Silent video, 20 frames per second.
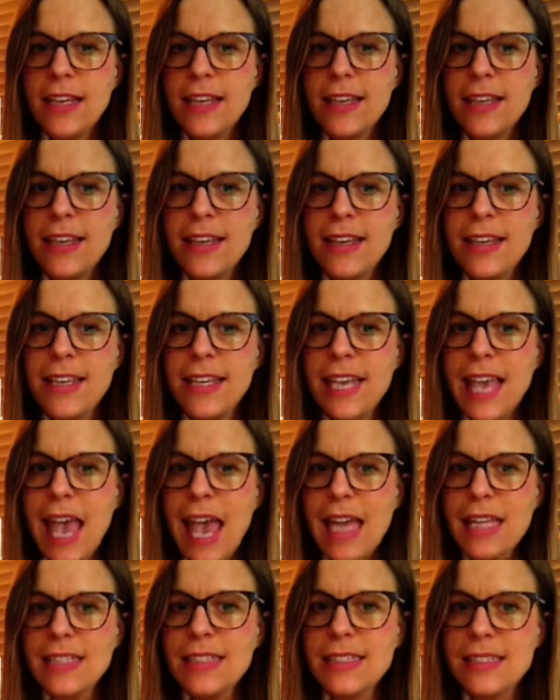
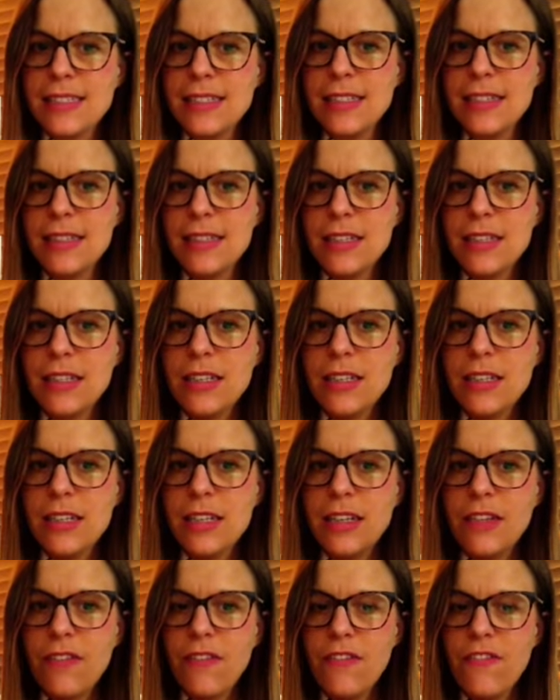Yet.
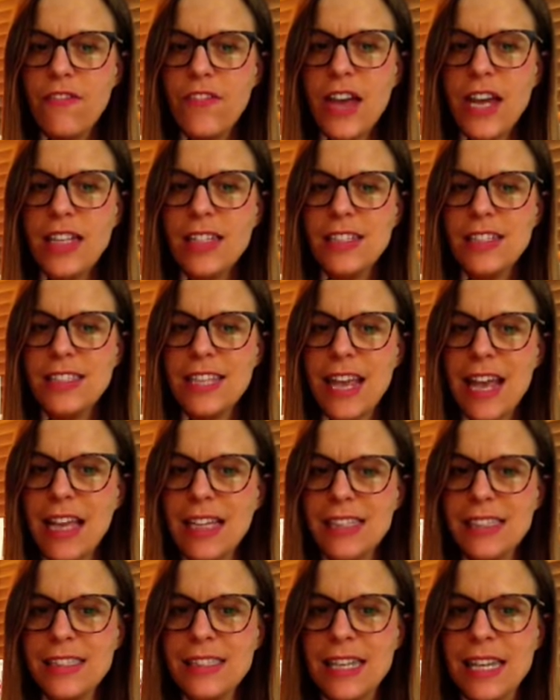
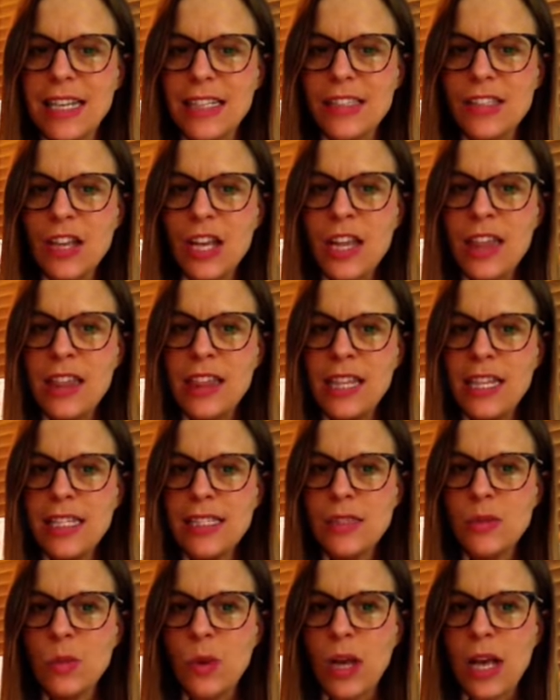Fantastic. So in
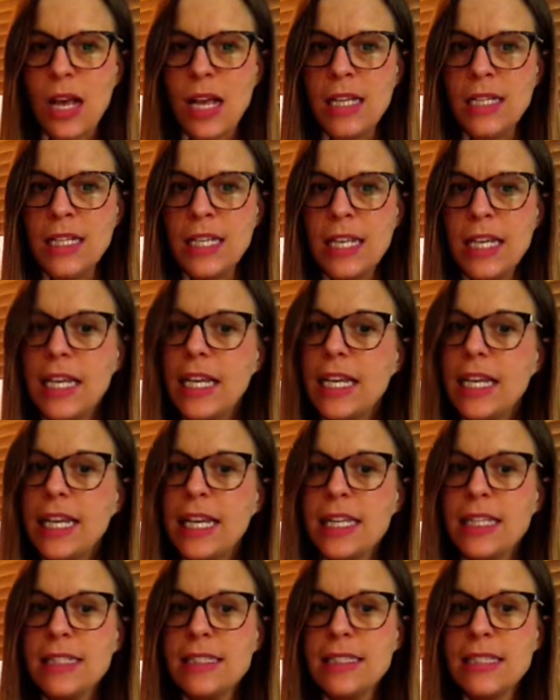this word,
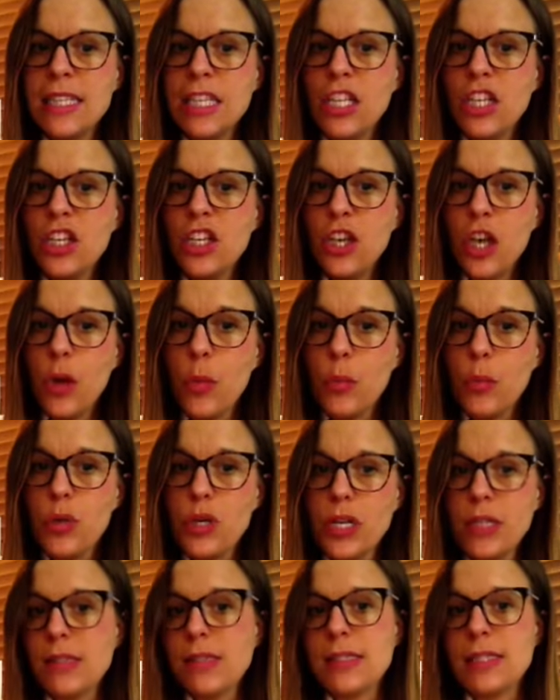it's the Y
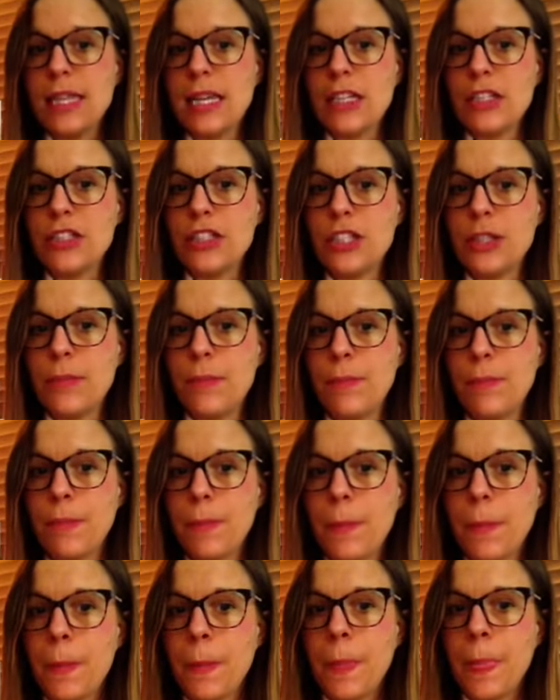pronunciation.
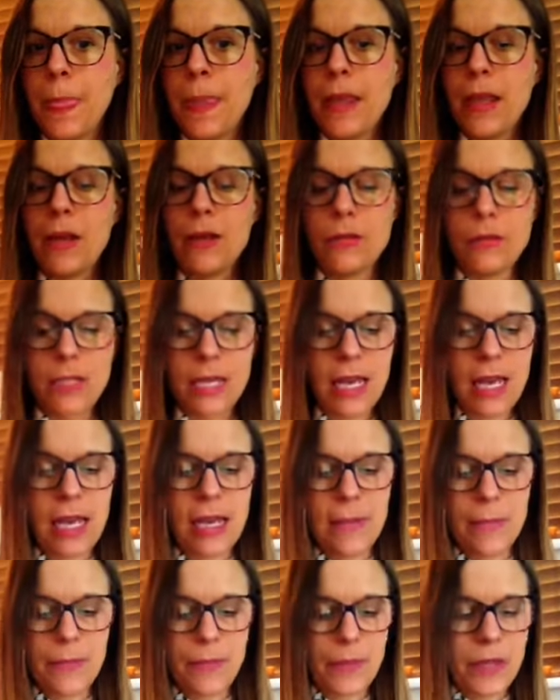
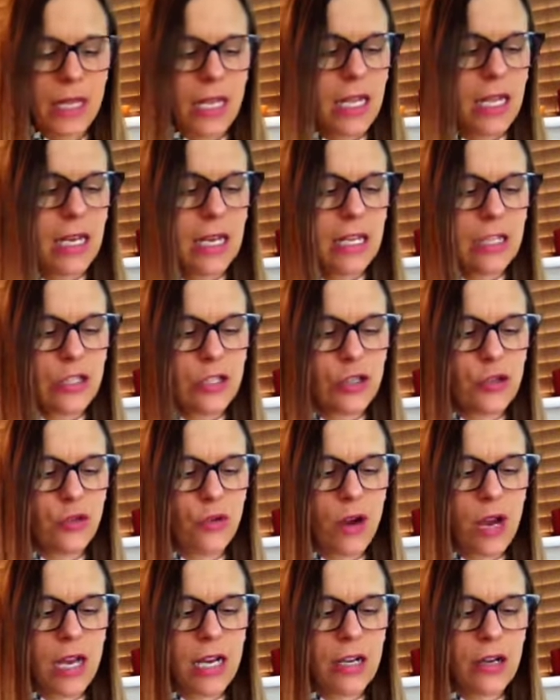Okay, let's
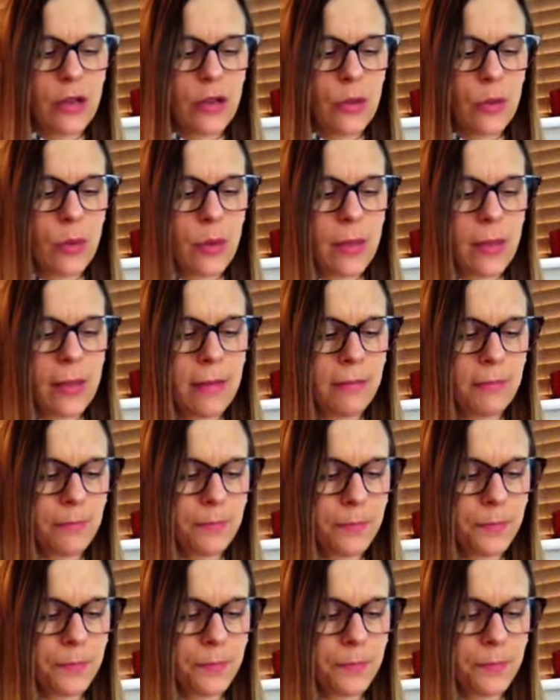try another one then.